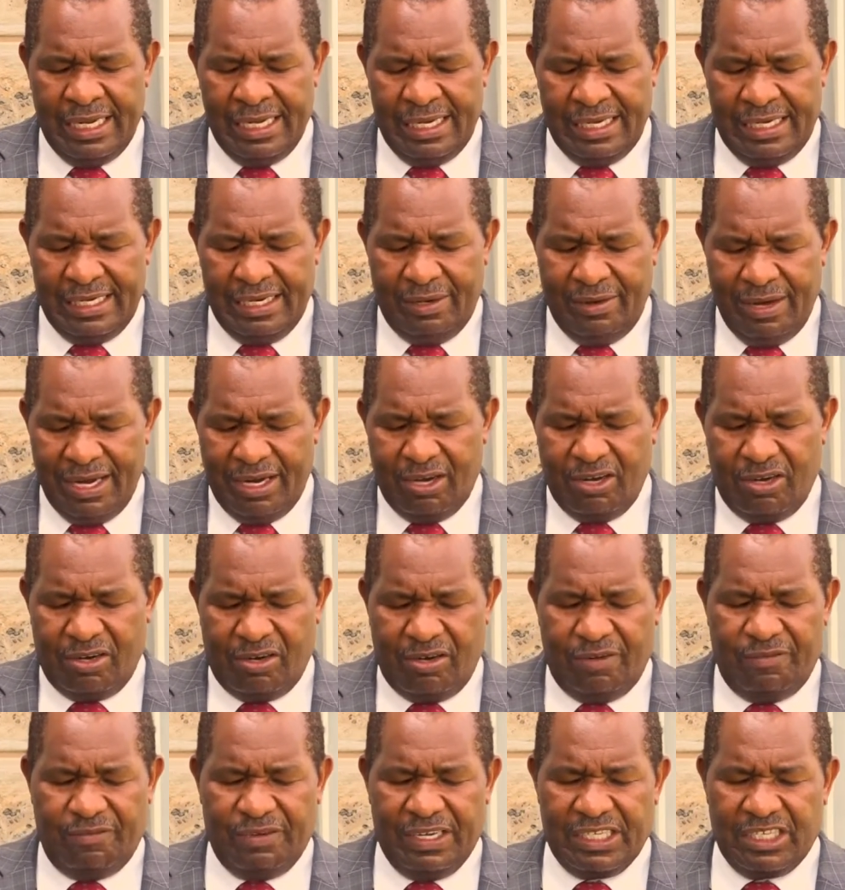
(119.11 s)
In our
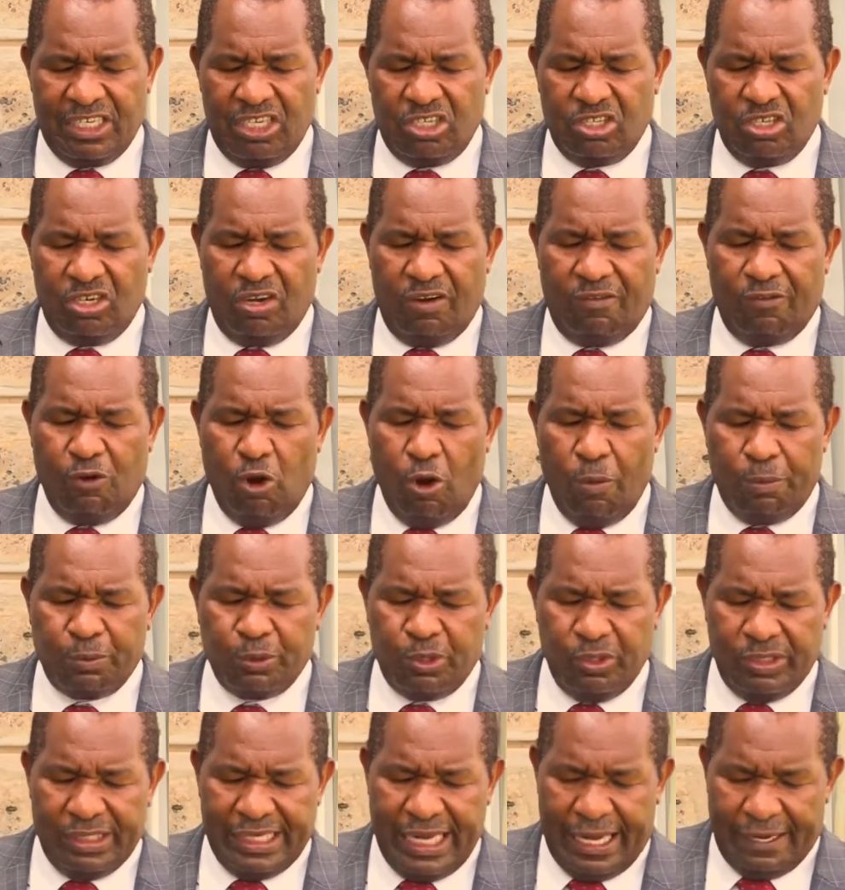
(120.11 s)
conversation of hope
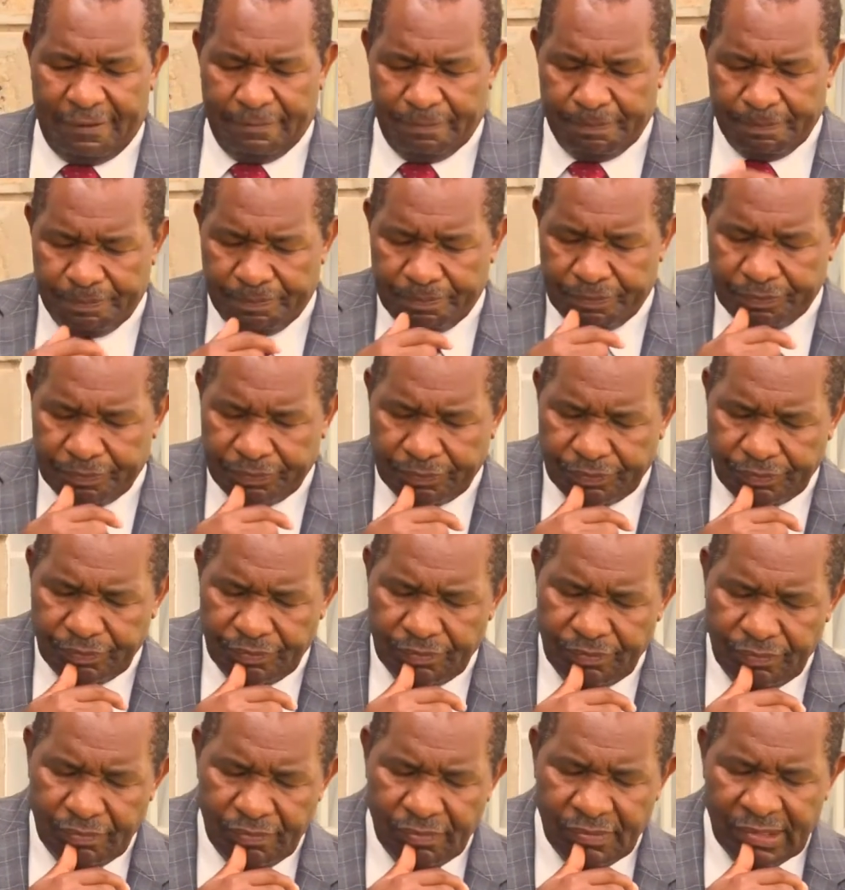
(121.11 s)
today,
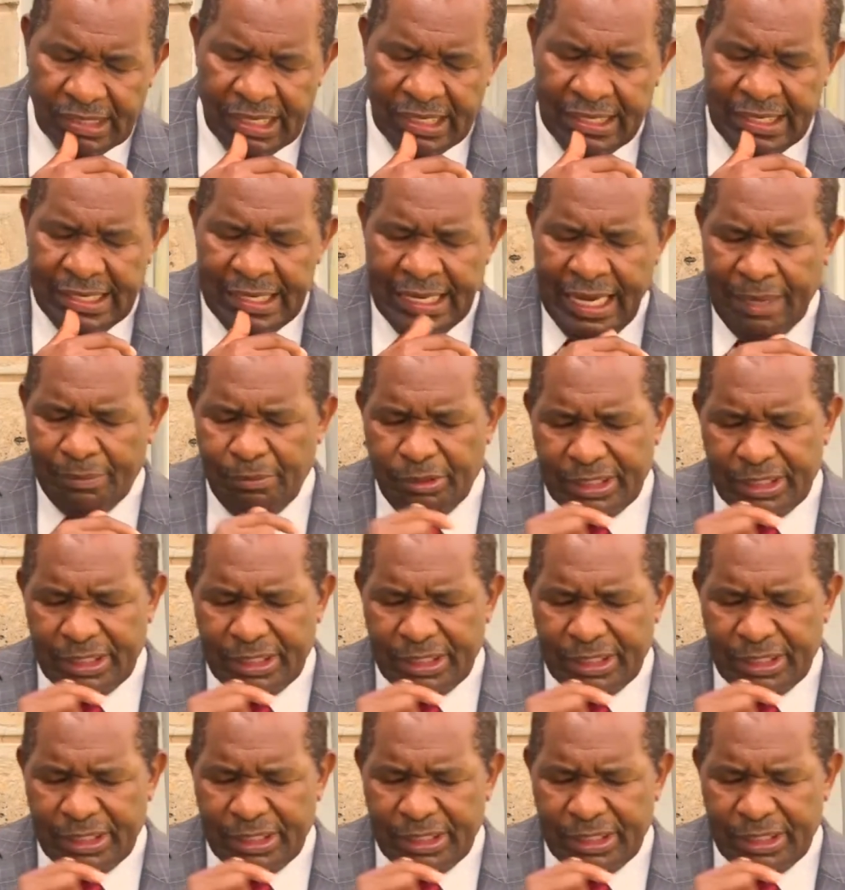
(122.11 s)
I'm